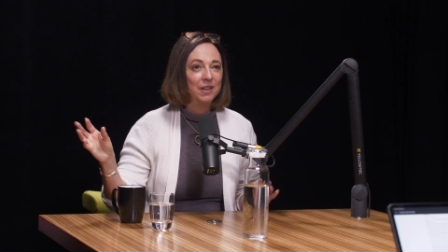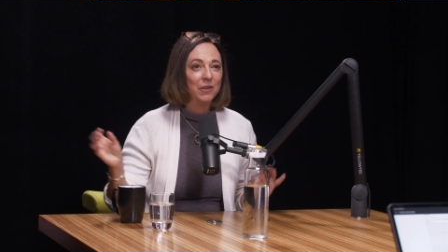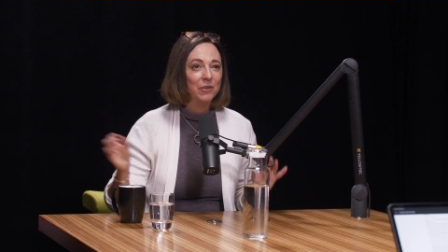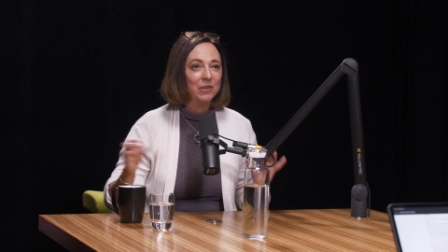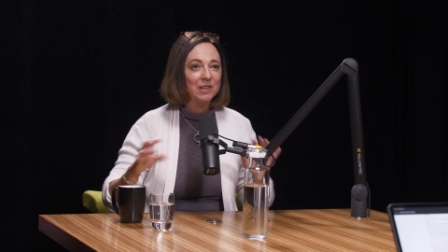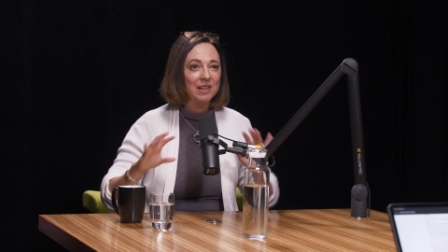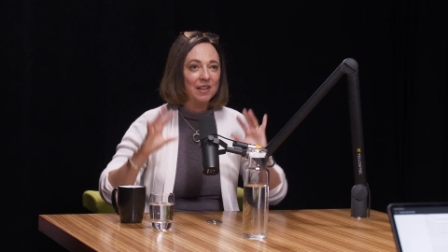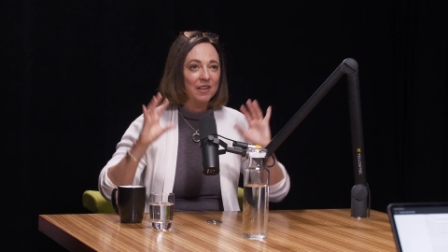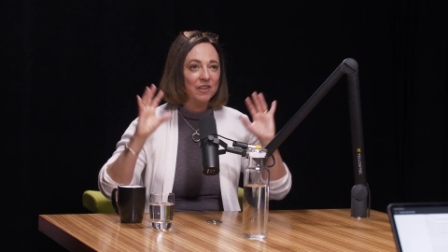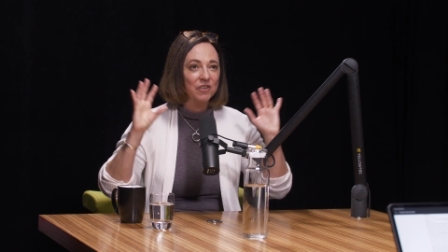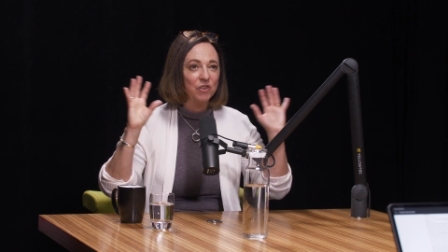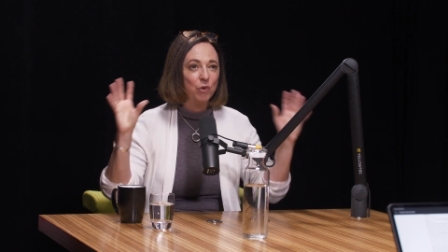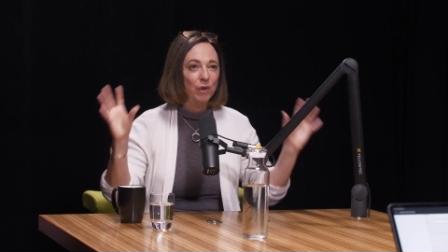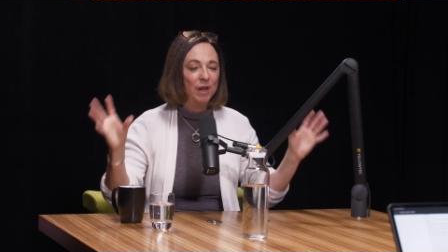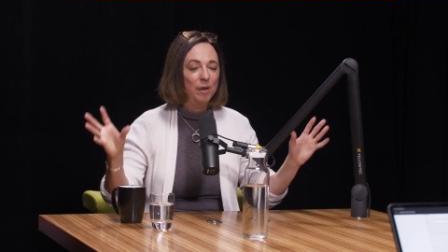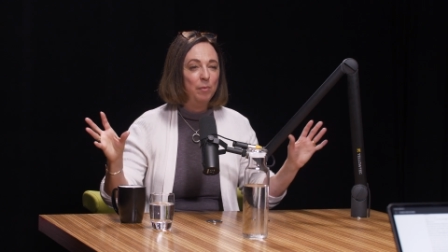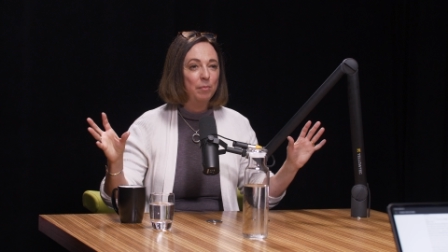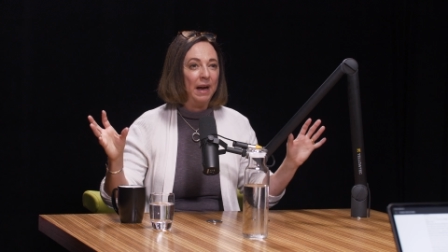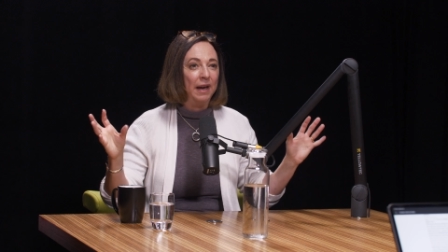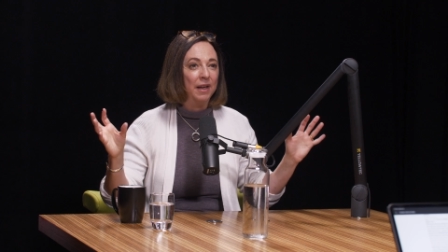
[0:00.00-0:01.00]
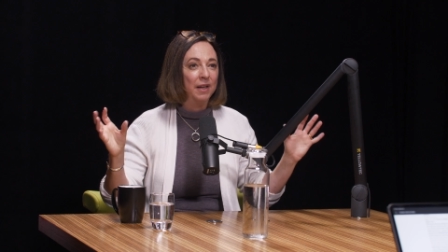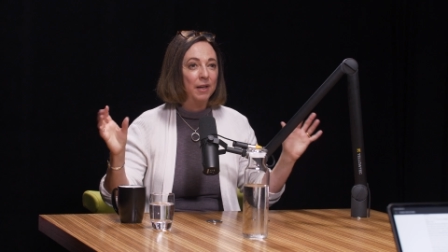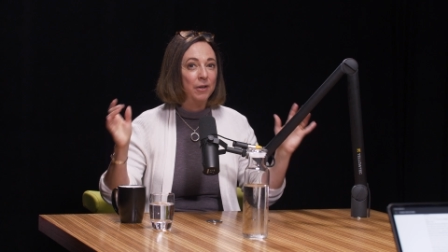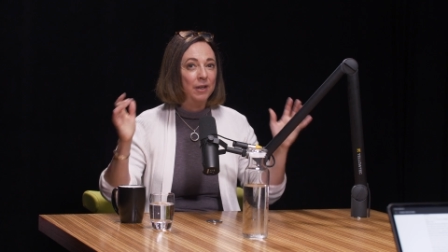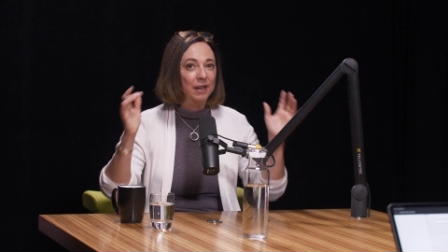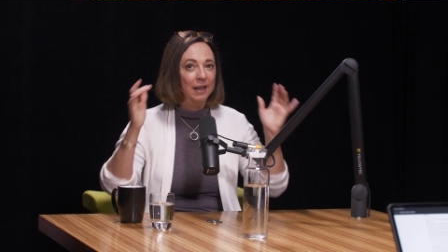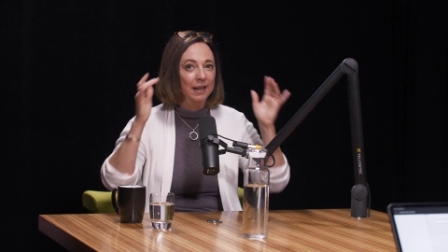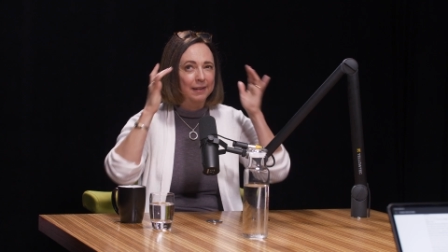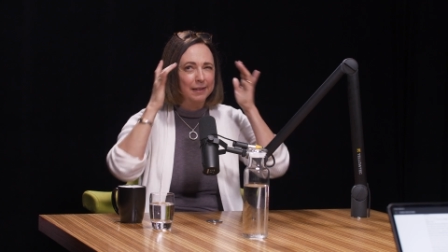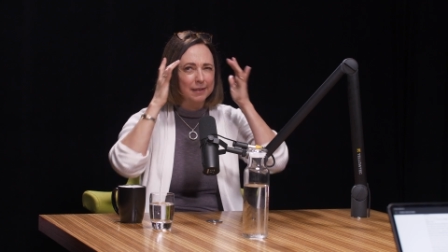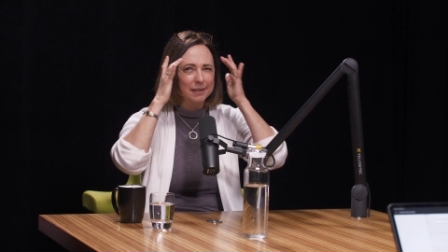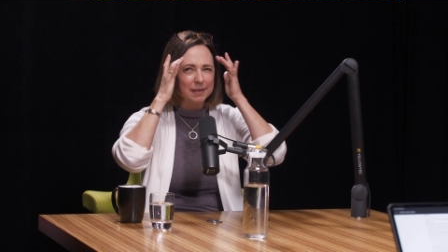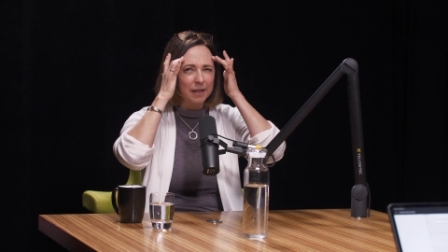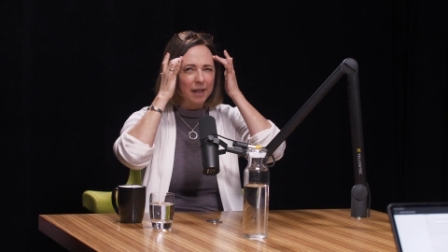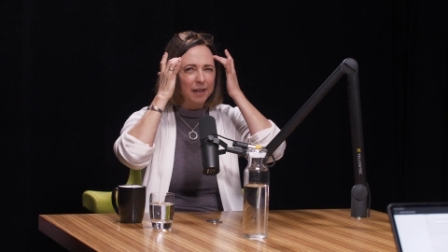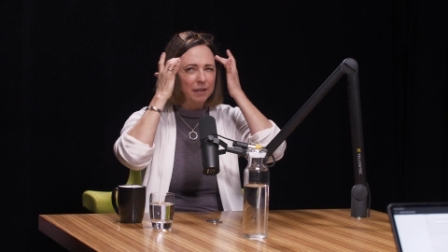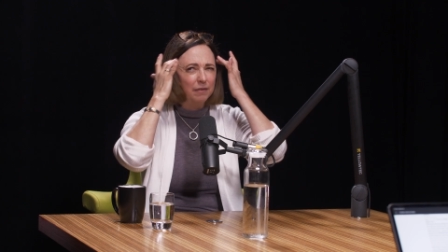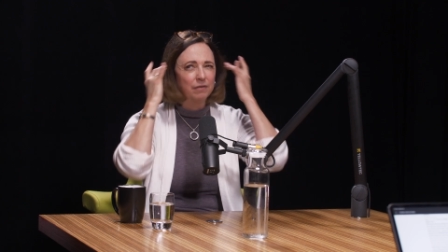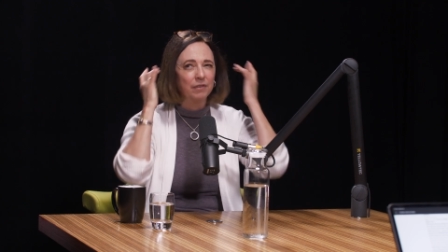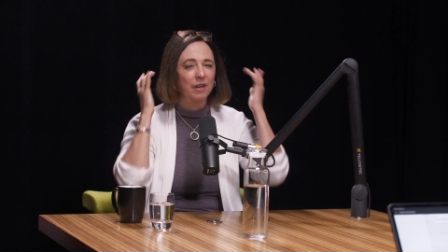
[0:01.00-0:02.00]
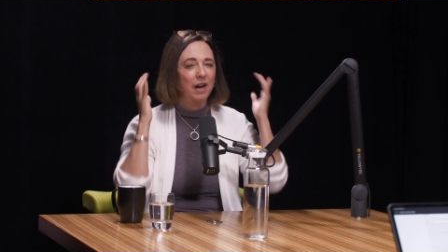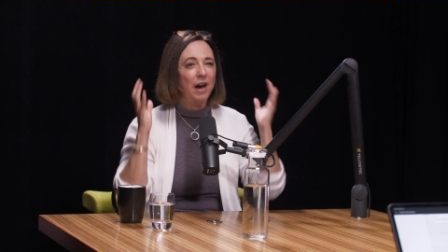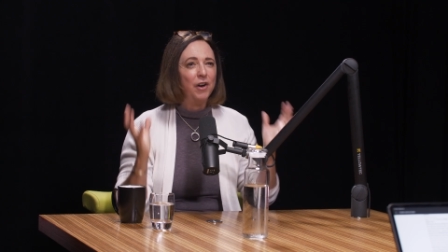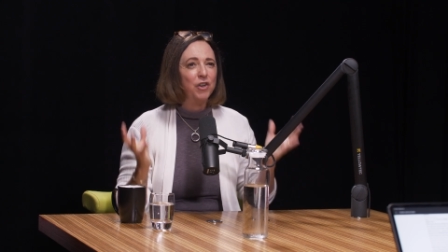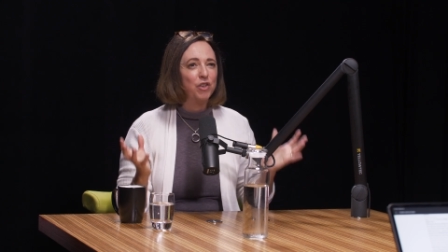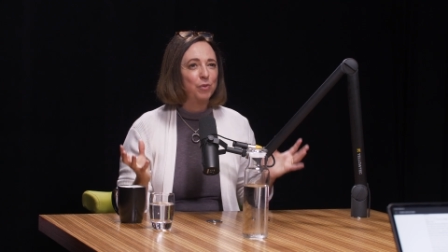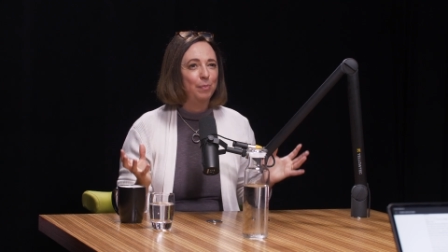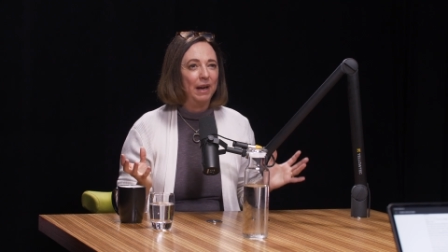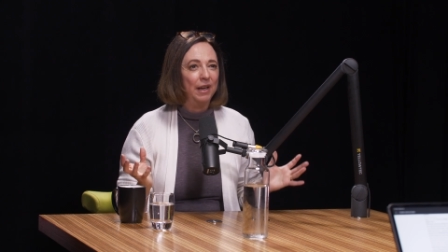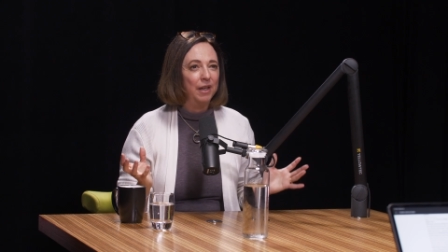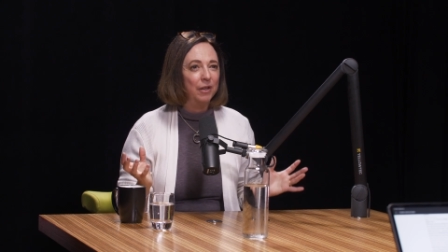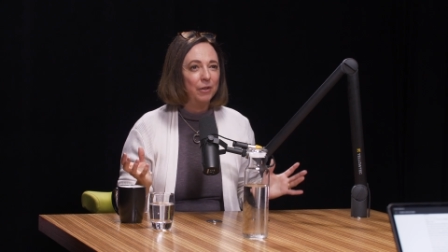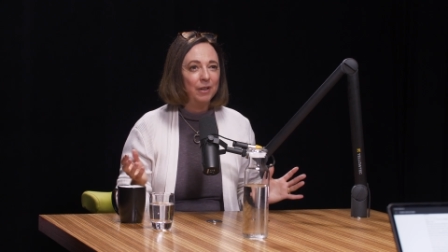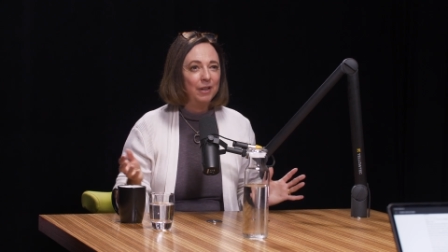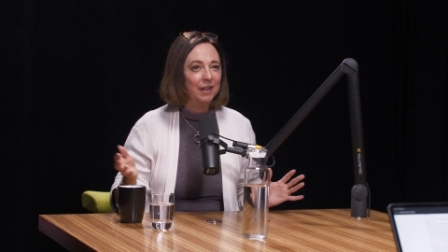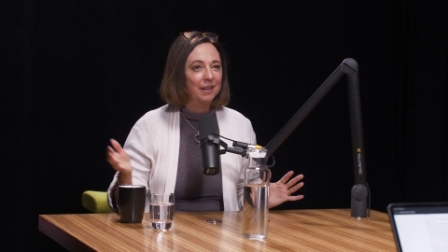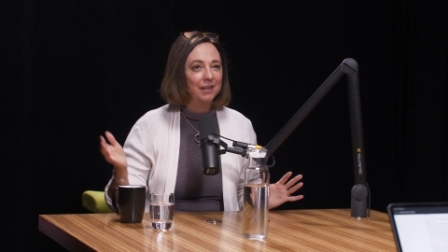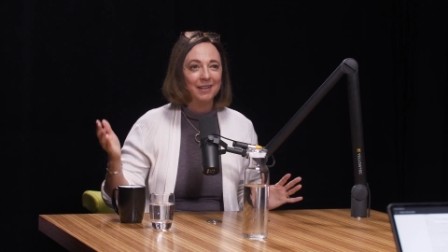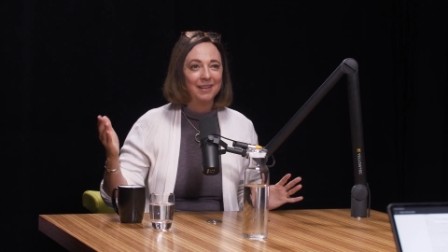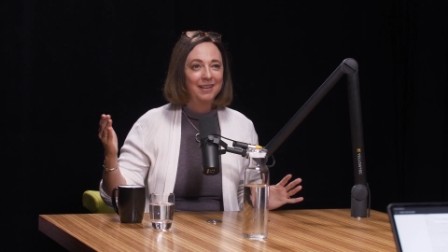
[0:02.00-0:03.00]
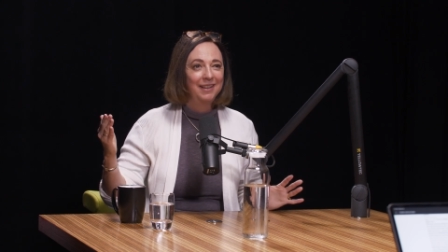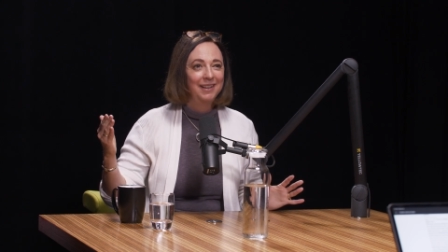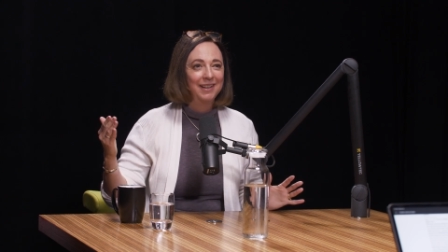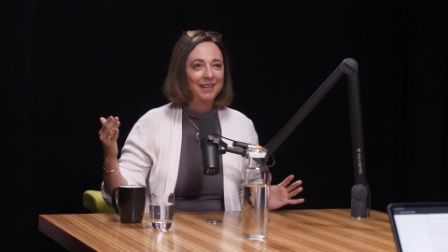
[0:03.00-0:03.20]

You know, it's like this great binary, and it's a kind of harsh binary. And,